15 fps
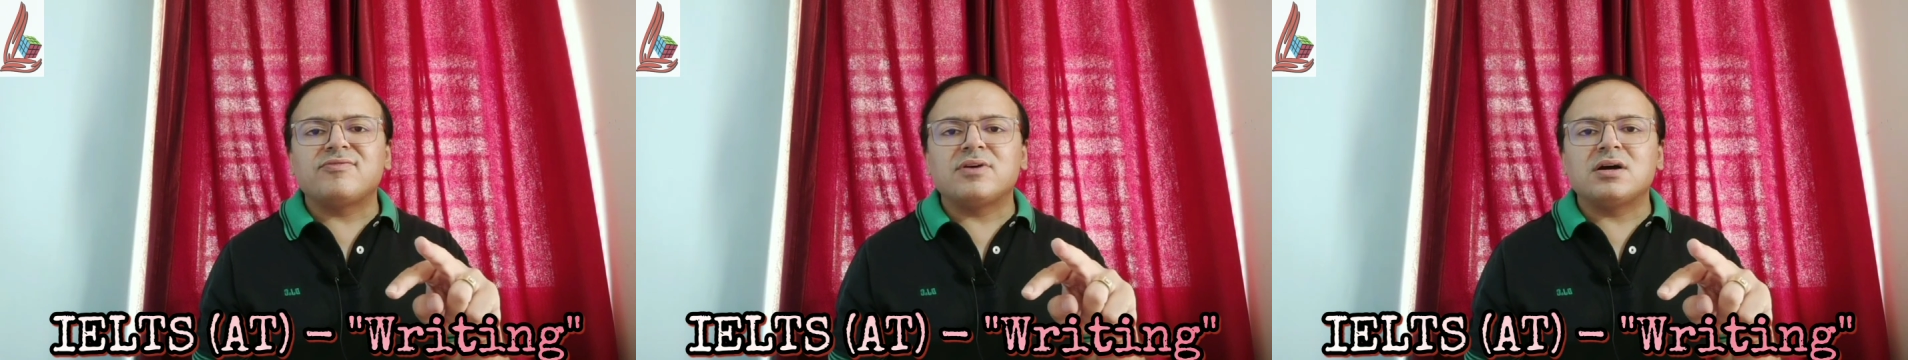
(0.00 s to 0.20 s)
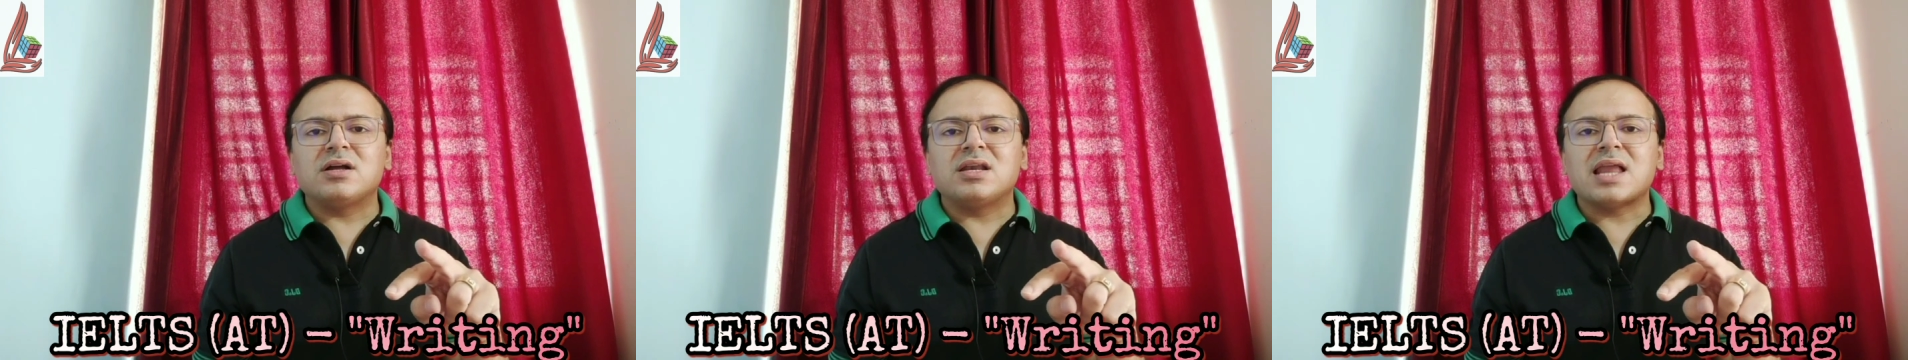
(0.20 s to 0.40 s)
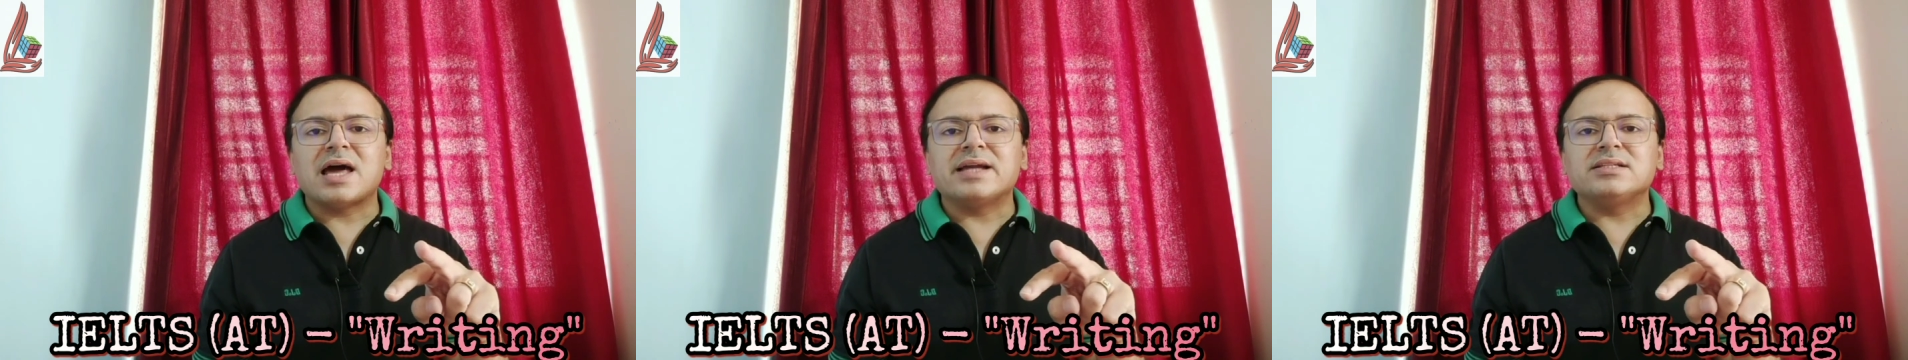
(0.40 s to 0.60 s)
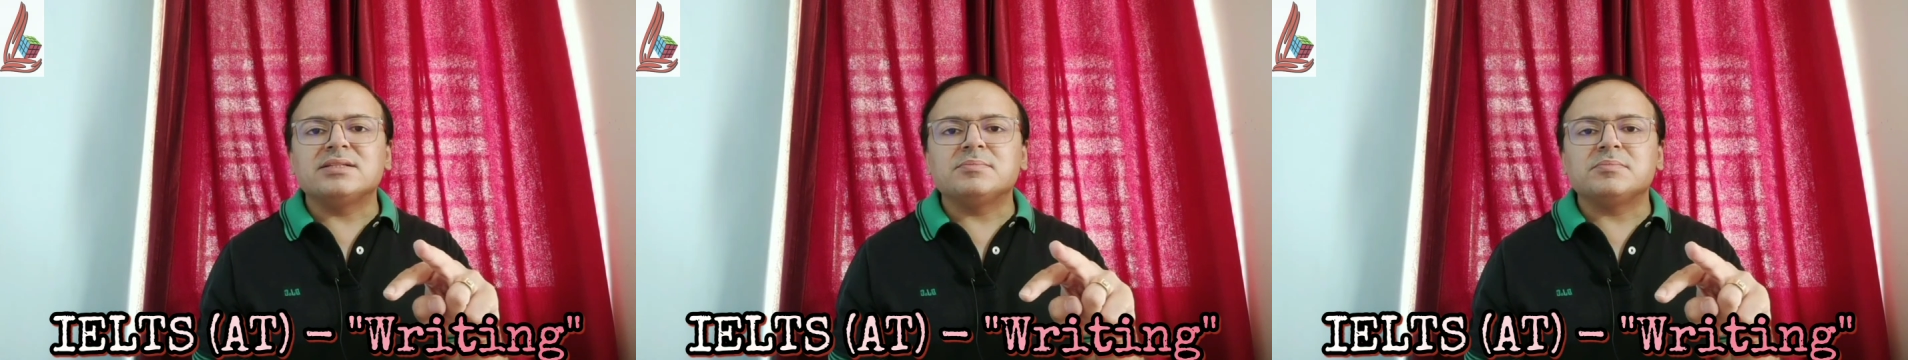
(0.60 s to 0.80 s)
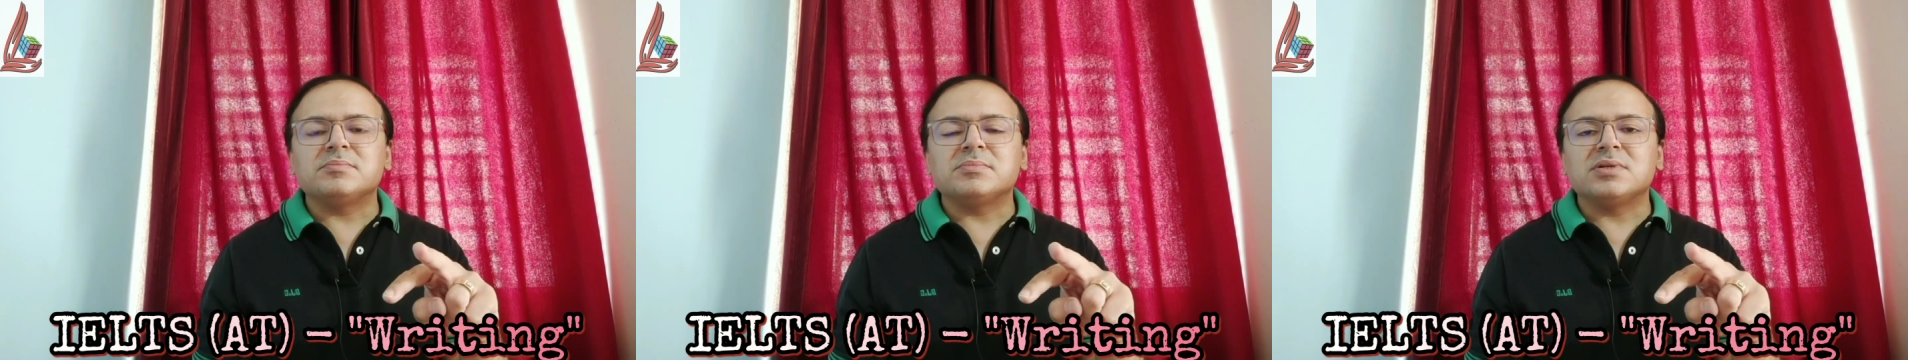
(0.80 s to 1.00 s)

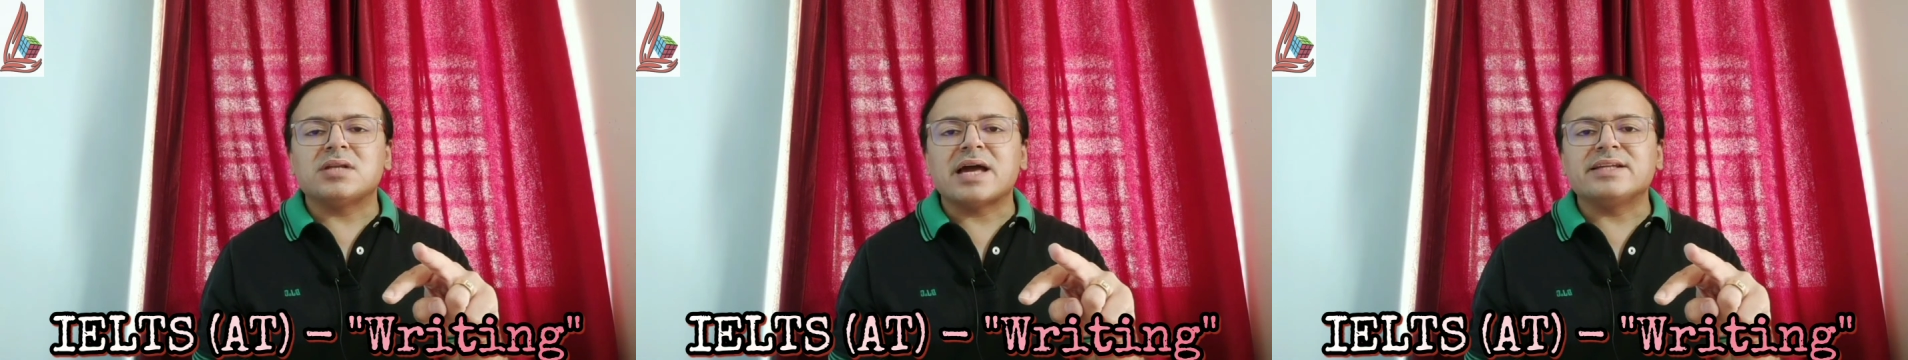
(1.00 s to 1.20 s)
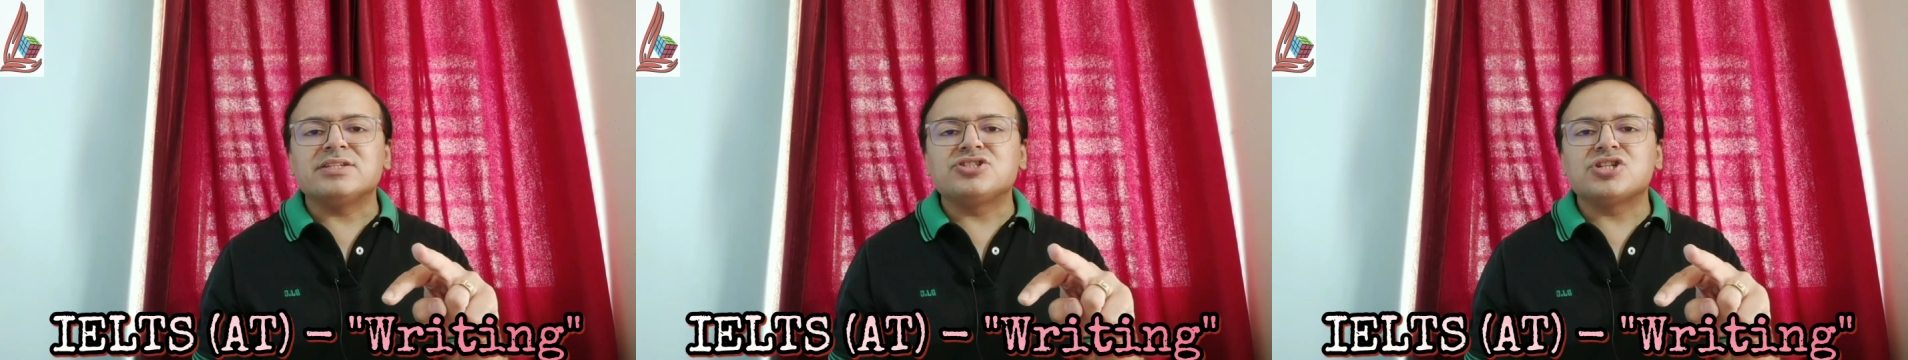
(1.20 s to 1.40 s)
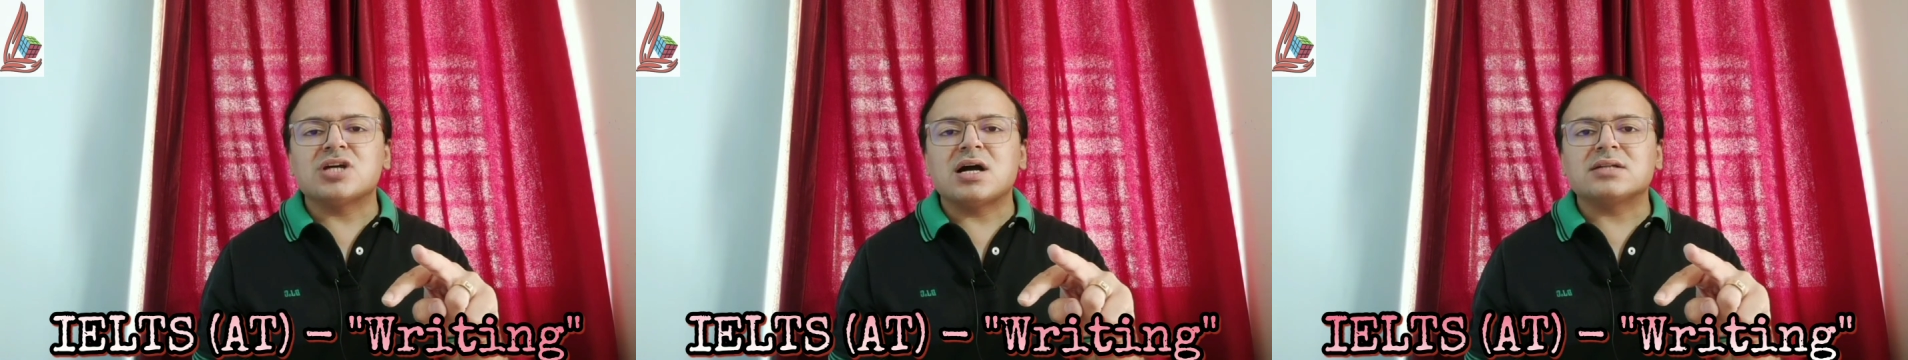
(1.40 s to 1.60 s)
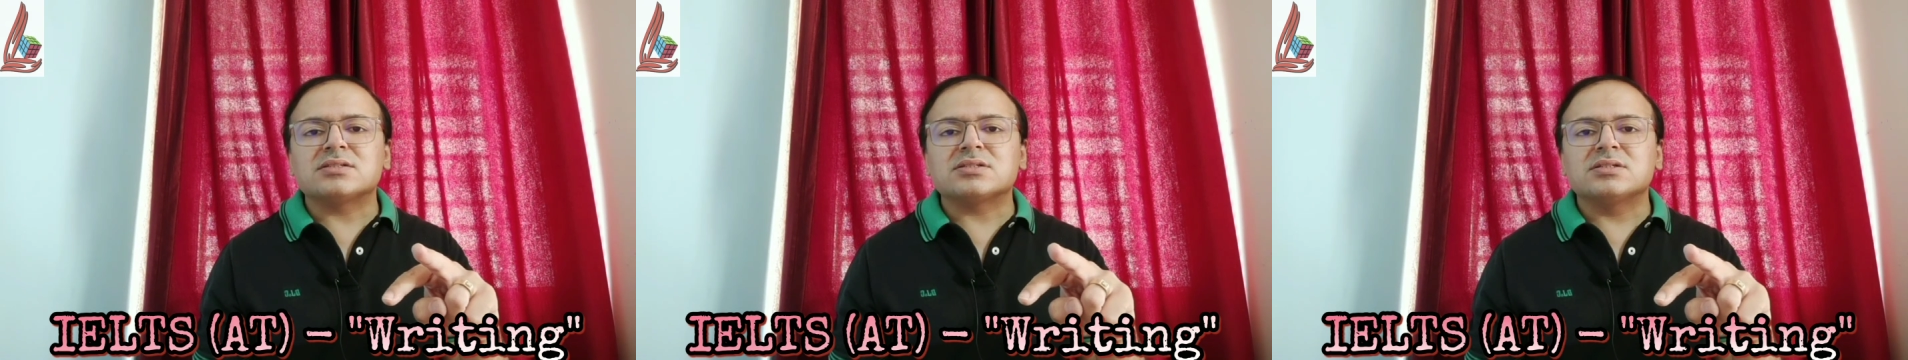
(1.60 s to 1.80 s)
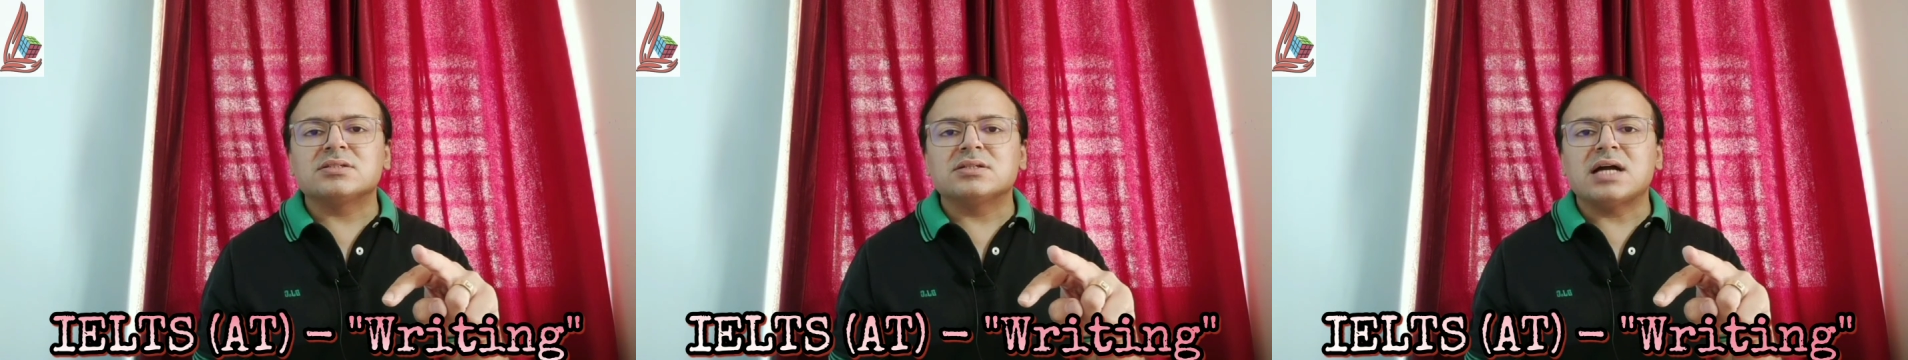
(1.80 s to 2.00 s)
line
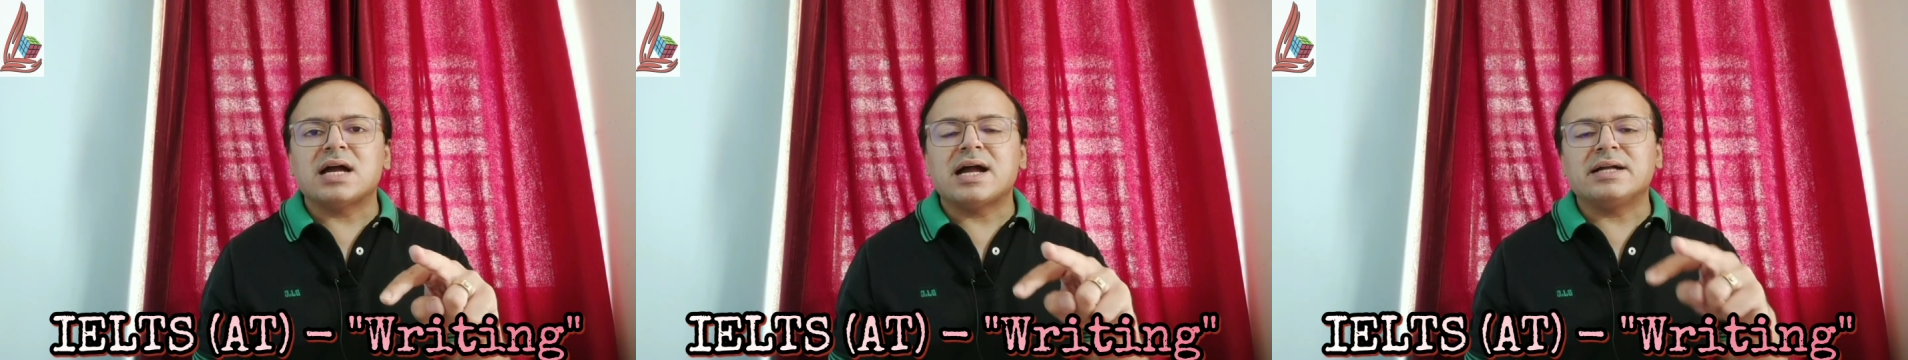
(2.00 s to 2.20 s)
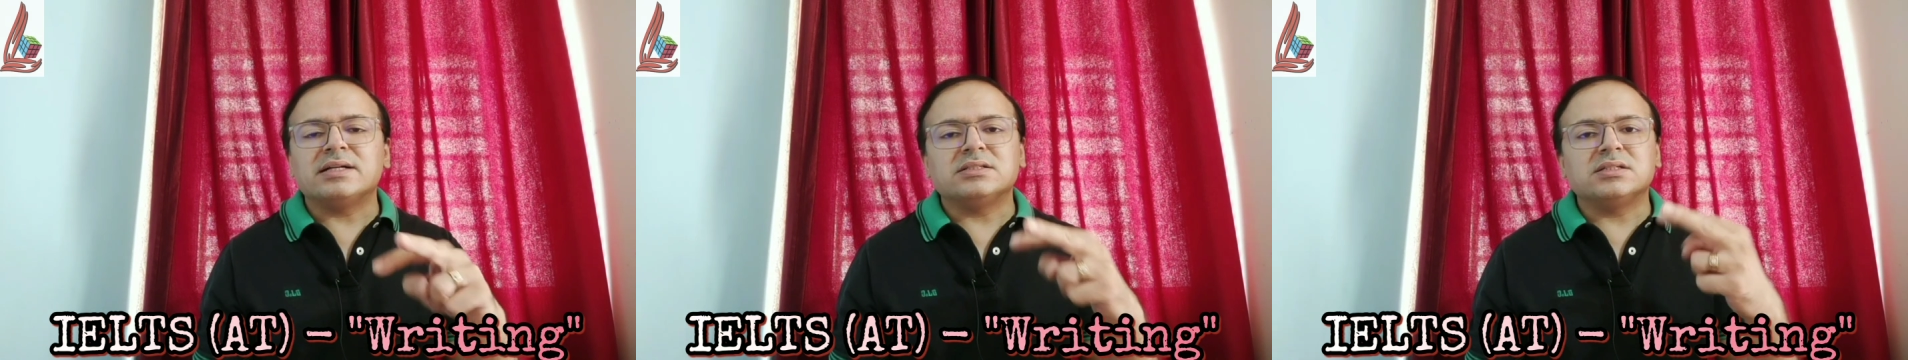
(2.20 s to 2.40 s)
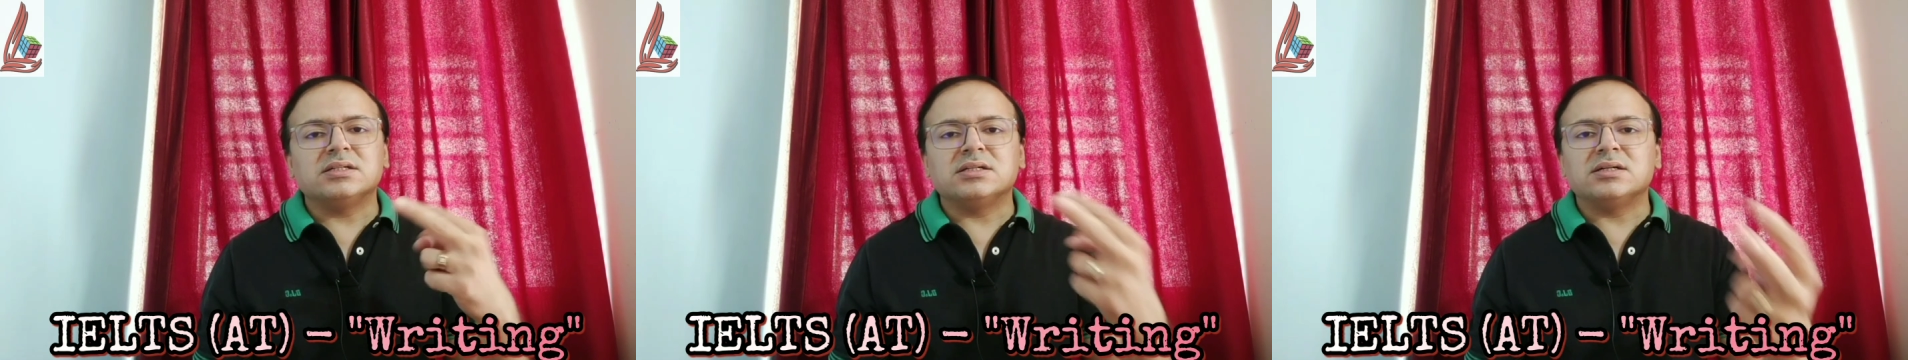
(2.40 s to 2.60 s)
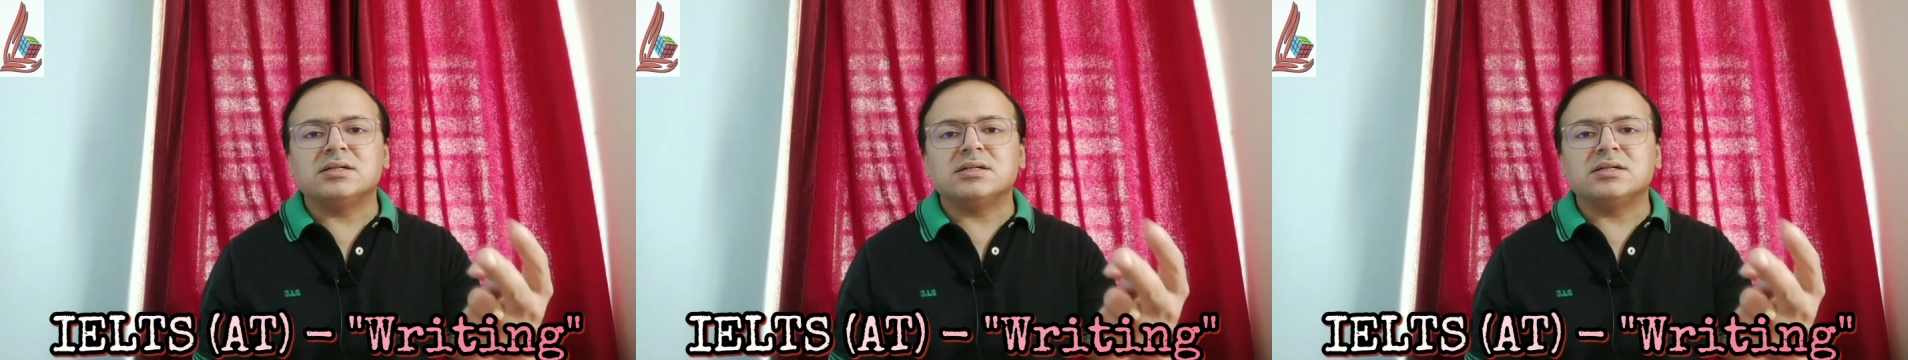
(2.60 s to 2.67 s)
chart and